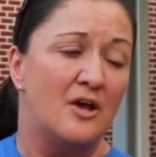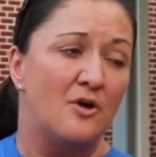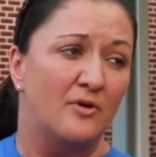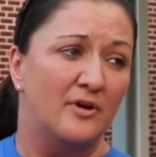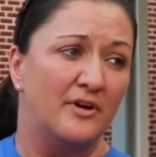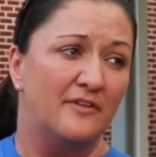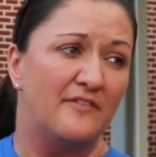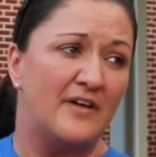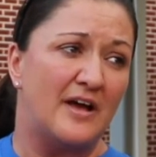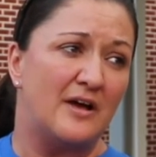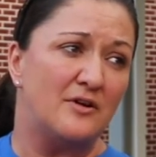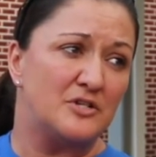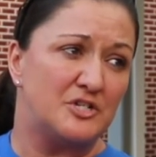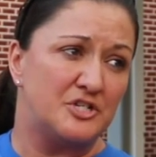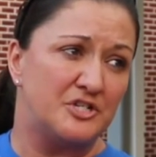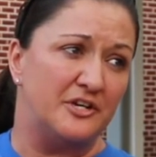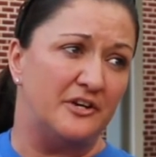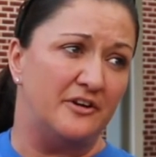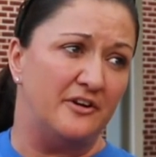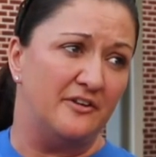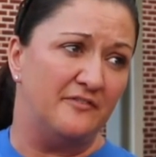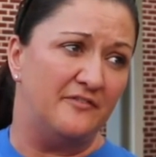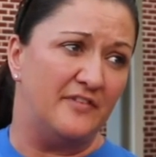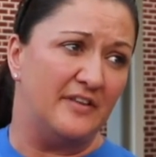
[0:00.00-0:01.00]
Well, if I was
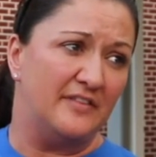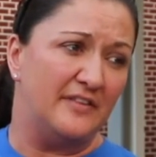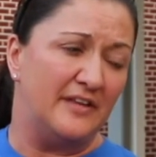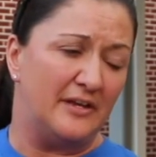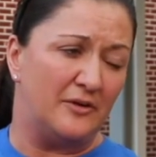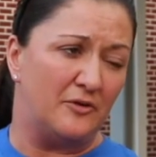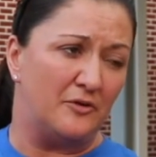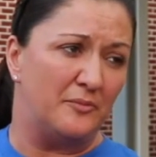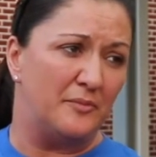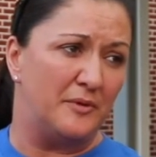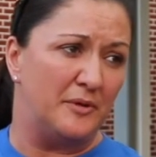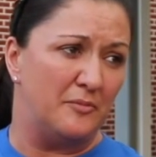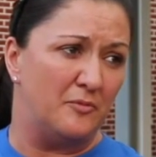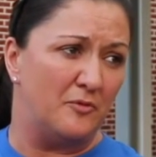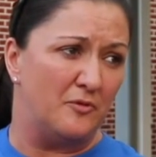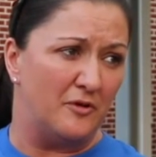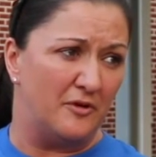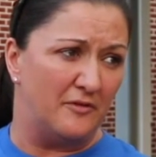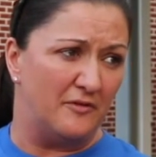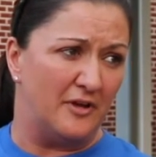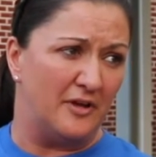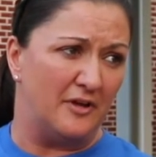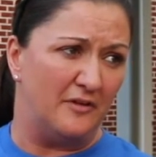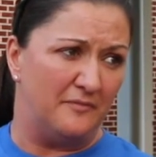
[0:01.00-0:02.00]
sheriff, I think it would be
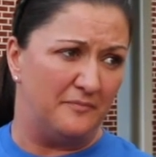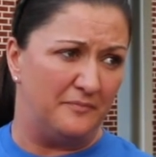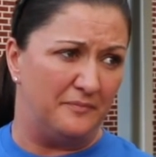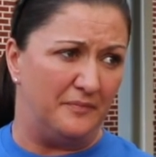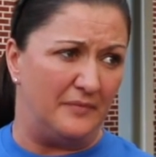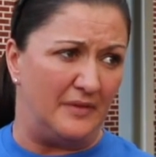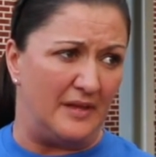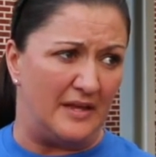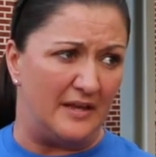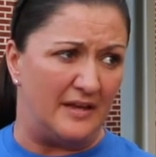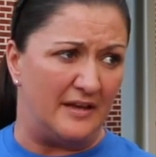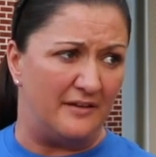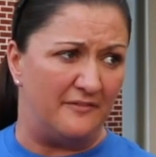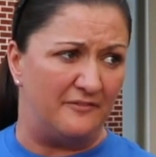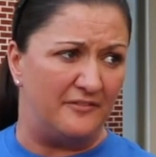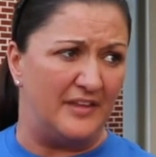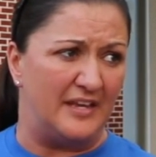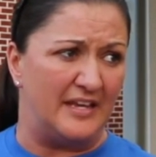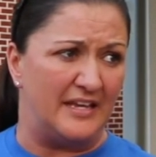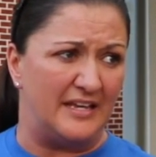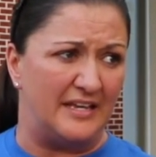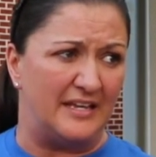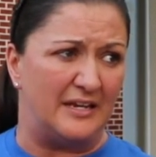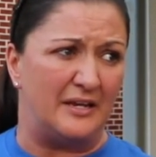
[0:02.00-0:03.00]
more of
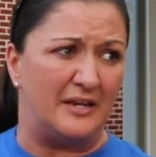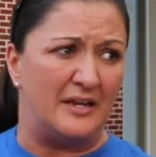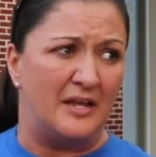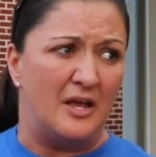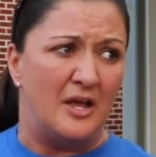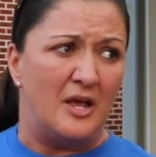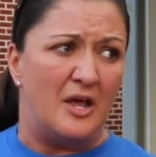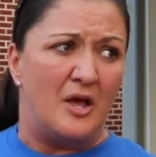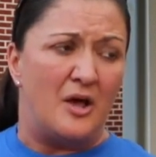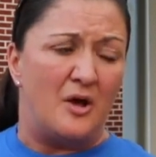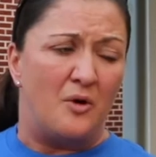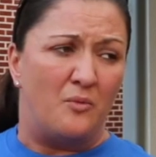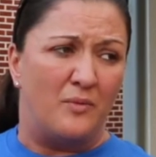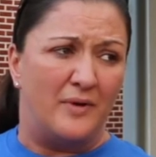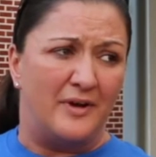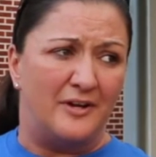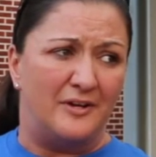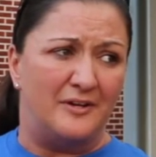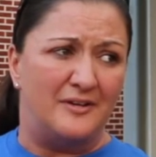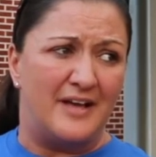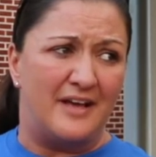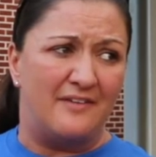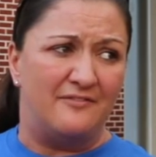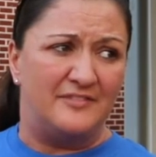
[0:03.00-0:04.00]
thinking,
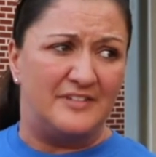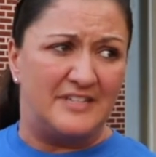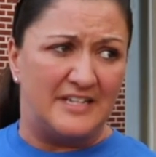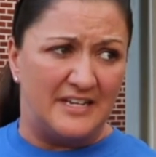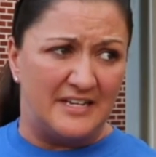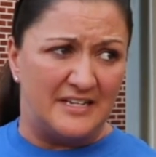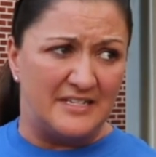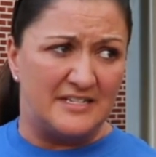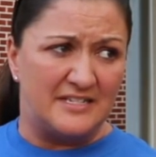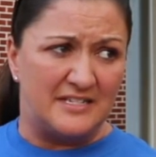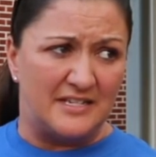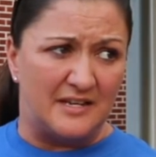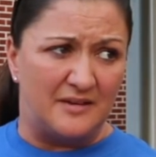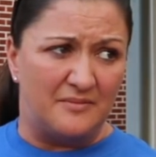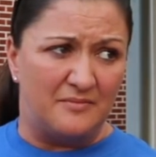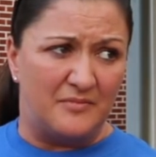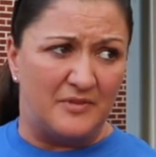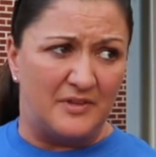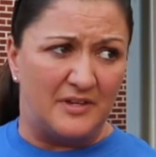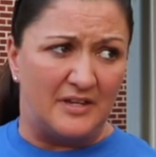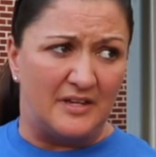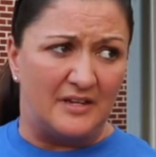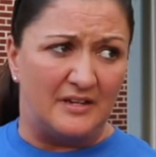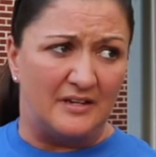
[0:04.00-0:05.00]
well, I've done
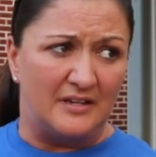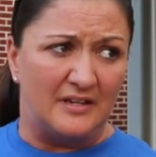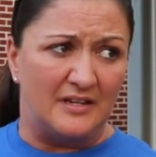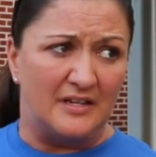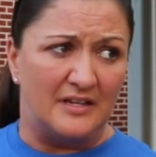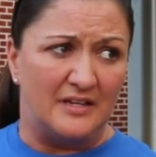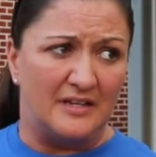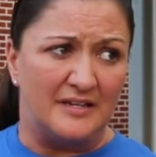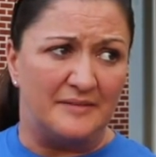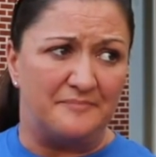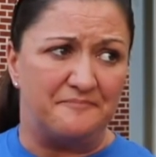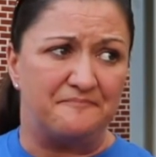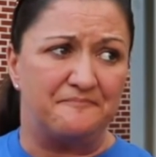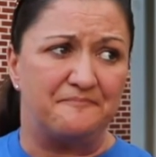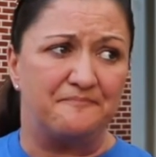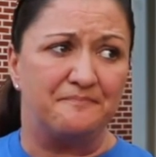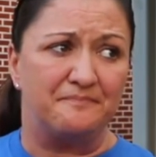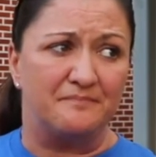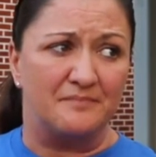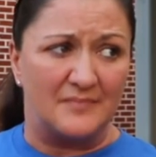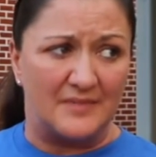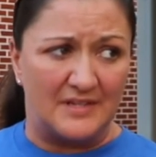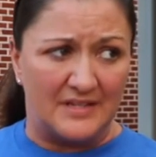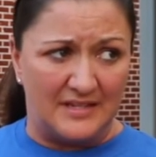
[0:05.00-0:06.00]
something
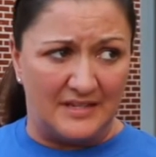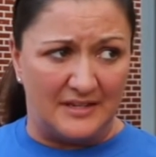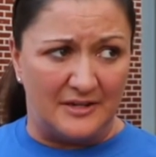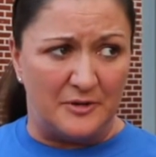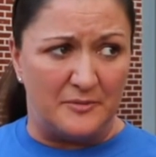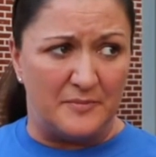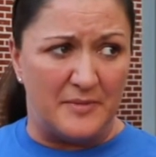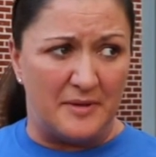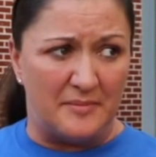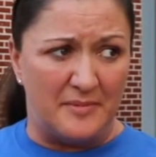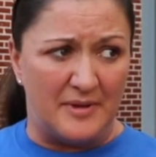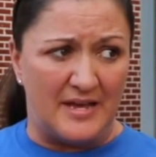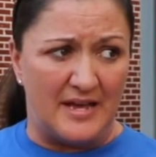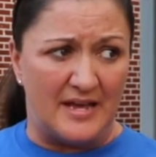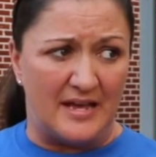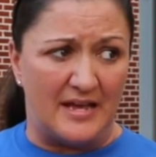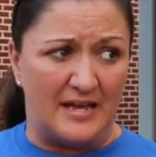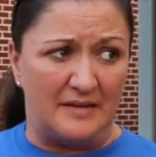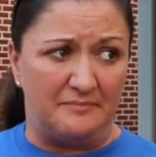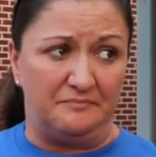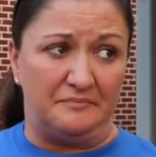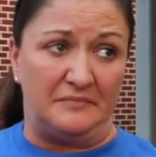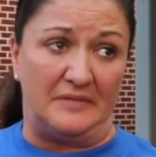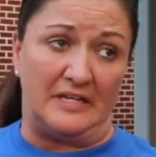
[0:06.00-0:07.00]
you know, maybe
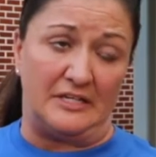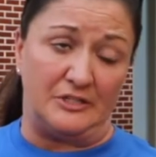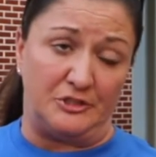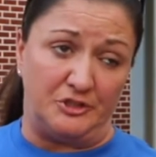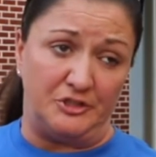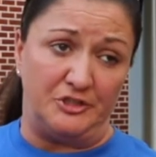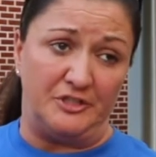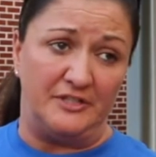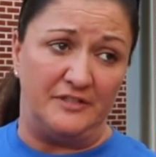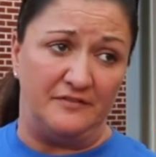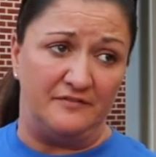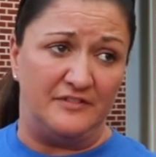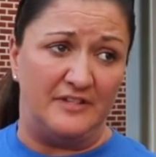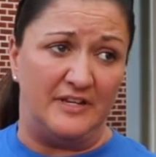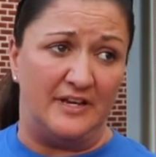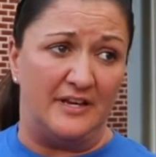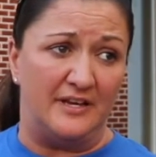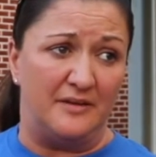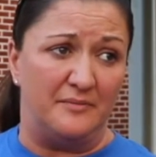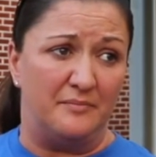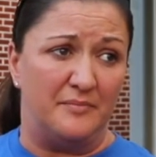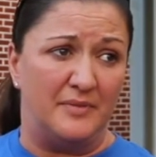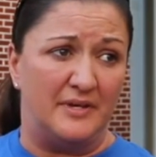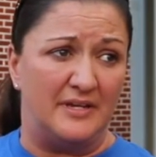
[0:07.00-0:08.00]
I shouldn't have
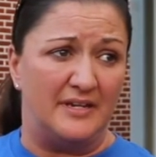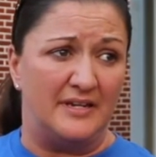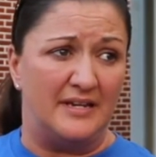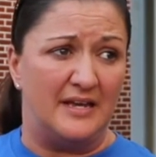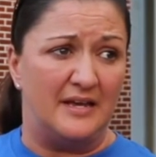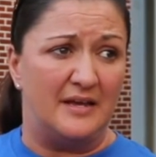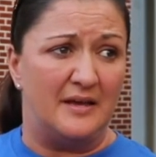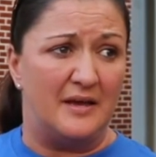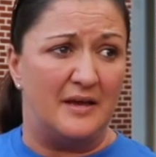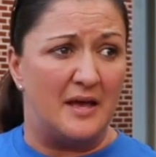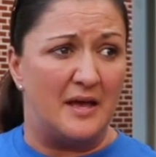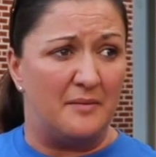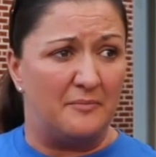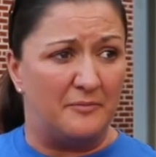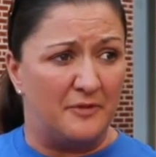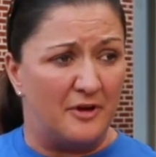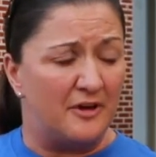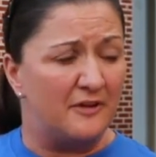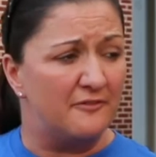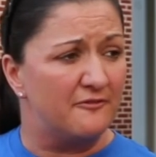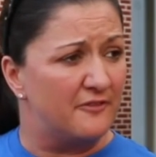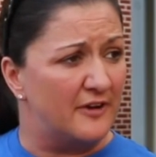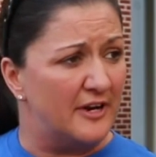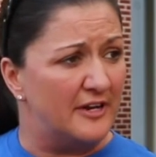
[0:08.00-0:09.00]
done, but I'm
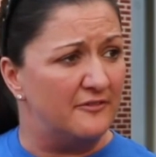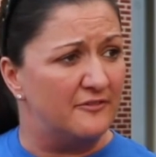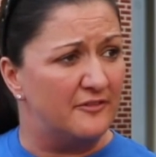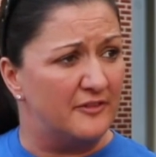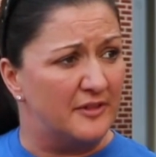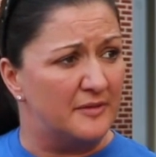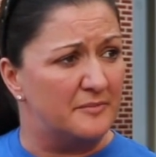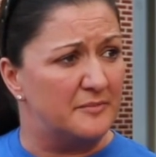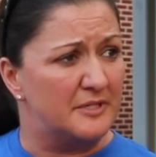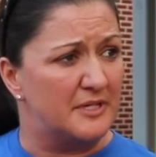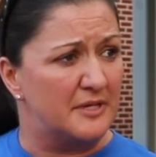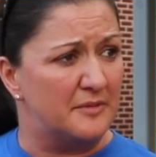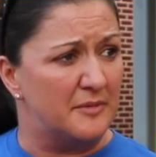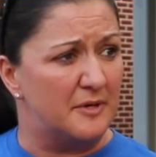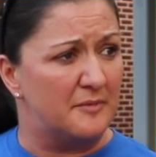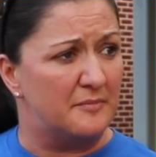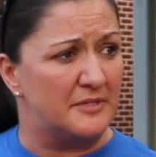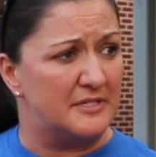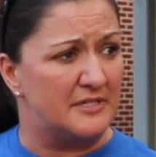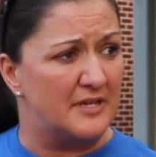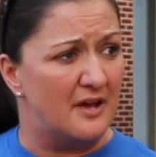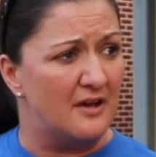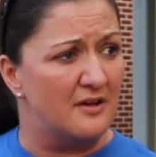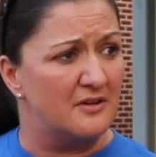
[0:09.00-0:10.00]
not afraid for them to come up
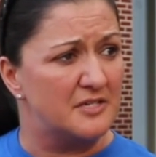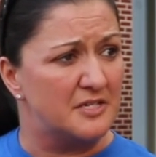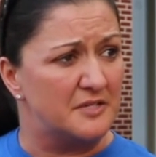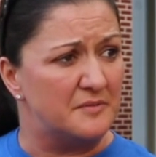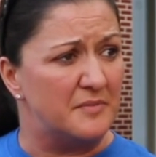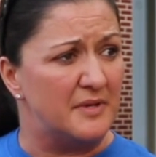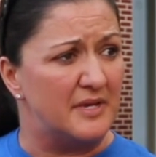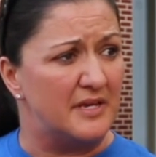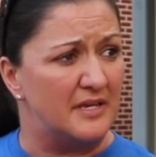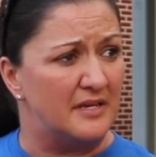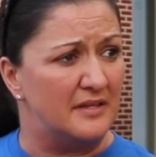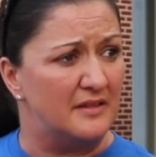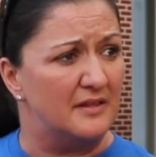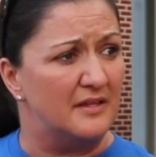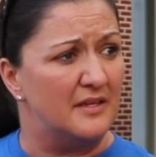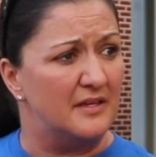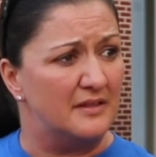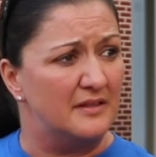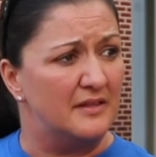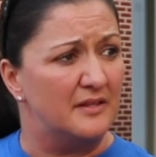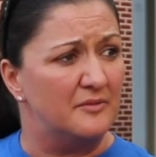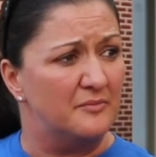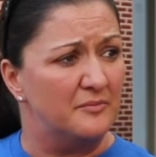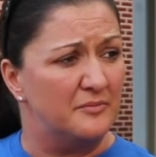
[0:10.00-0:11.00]
and talk to me and,
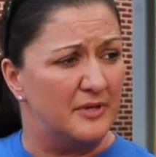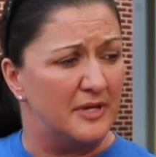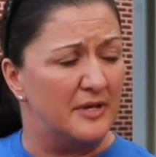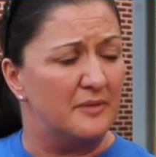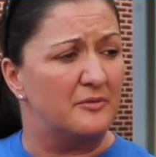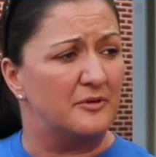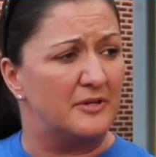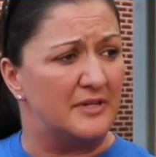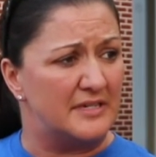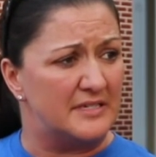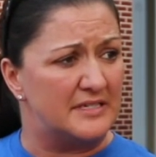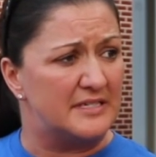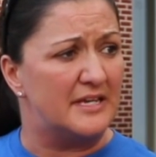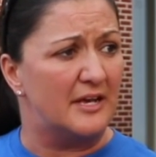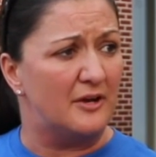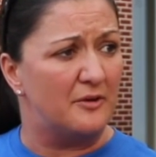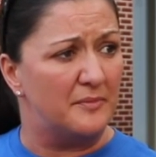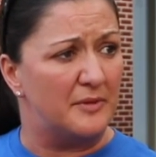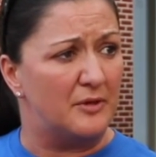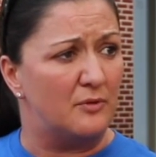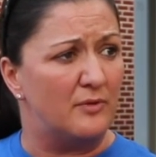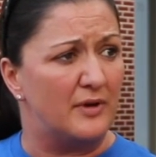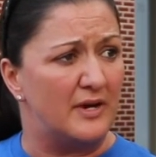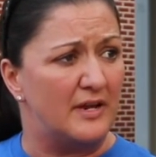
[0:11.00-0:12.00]
and them be able to tell
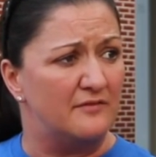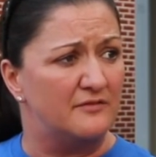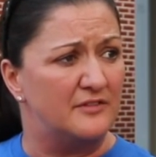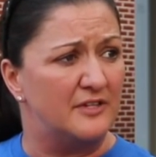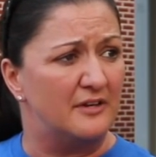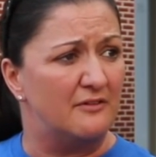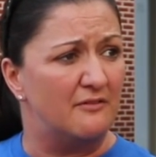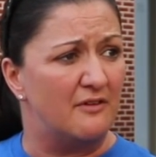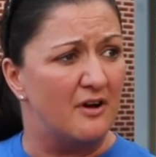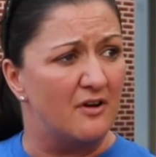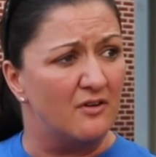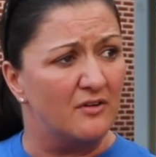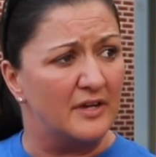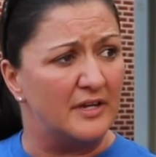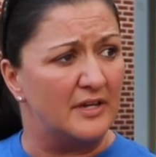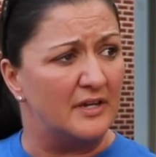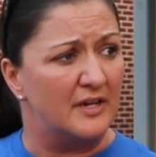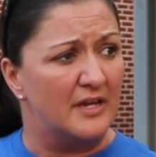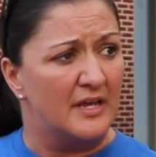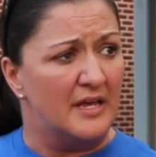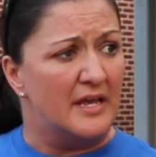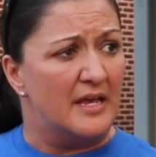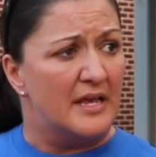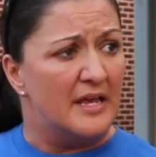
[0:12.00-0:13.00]
me what I've done wrong. and
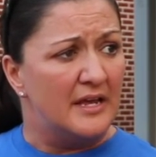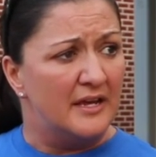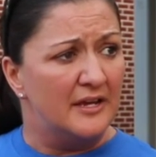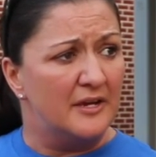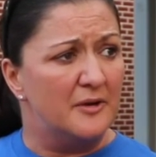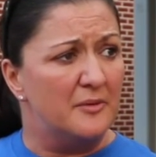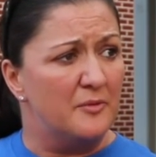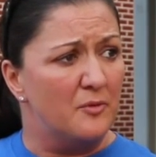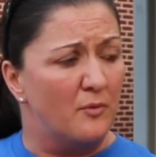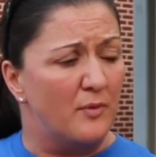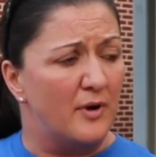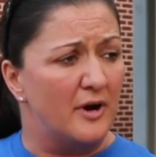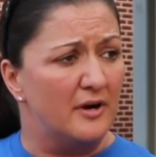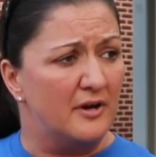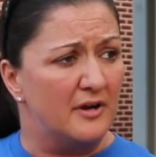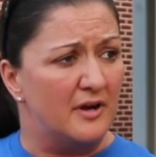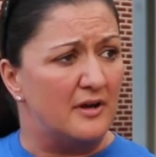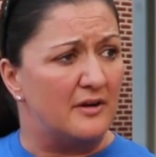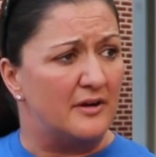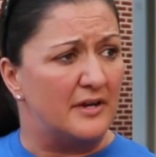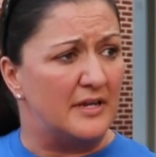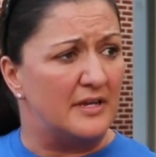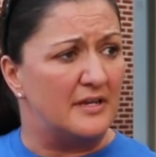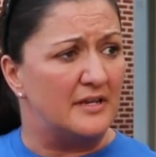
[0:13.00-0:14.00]
you know, work
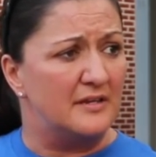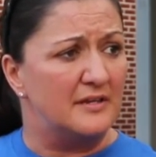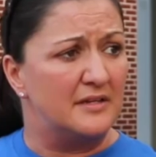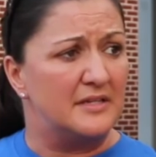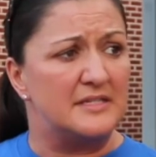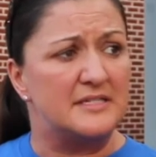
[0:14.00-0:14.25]
on it.